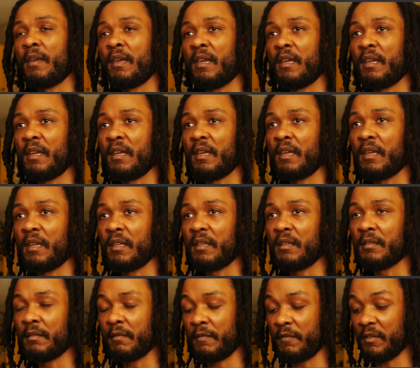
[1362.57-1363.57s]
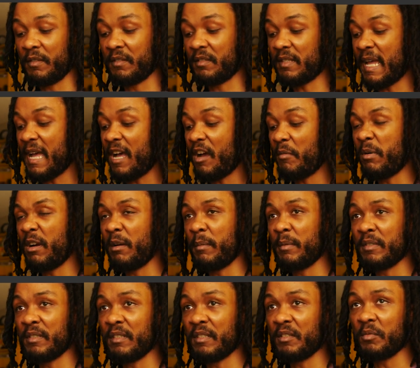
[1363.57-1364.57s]
And for style
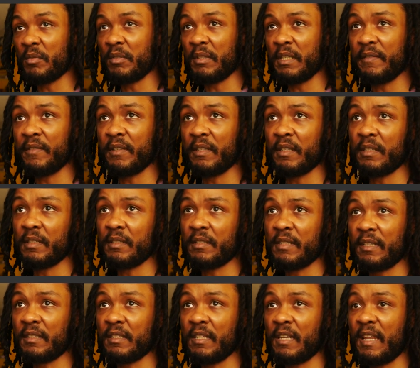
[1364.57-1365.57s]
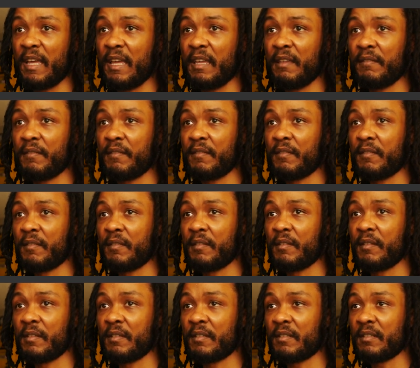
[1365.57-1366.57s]
purposes, we'll even take the knife,
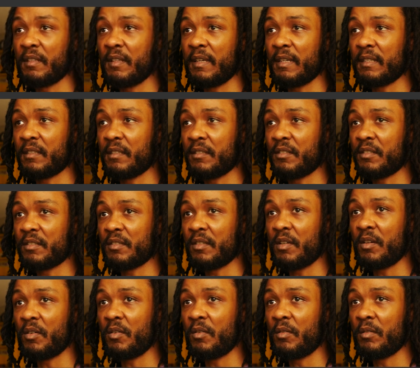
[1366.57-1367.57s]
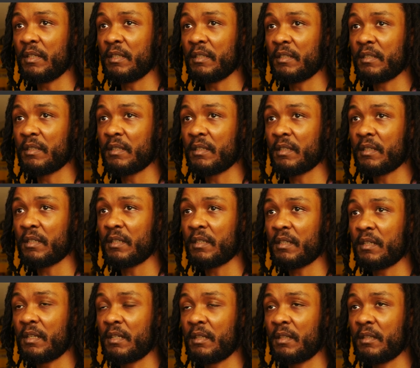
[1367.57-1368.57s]
select the sole, and
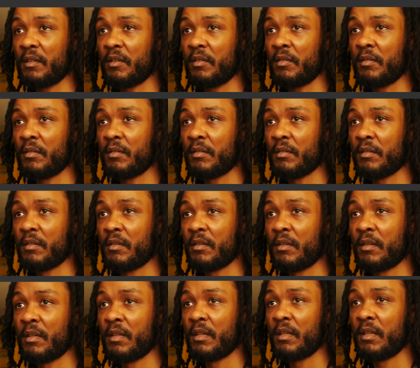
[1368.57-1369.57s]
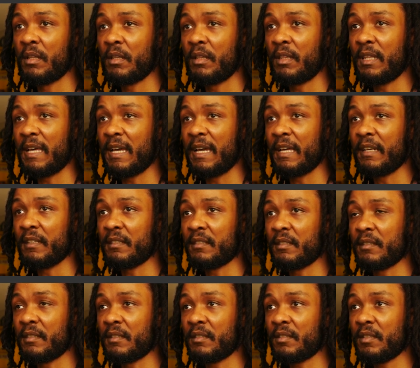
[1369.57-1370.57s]
cut a little line
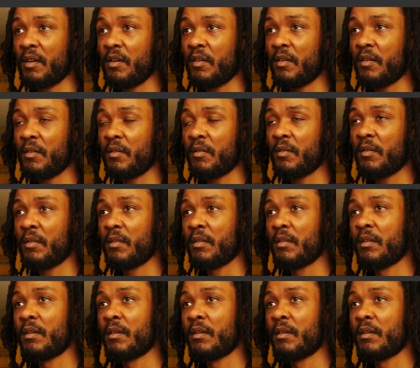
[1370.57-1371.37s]
into the sole.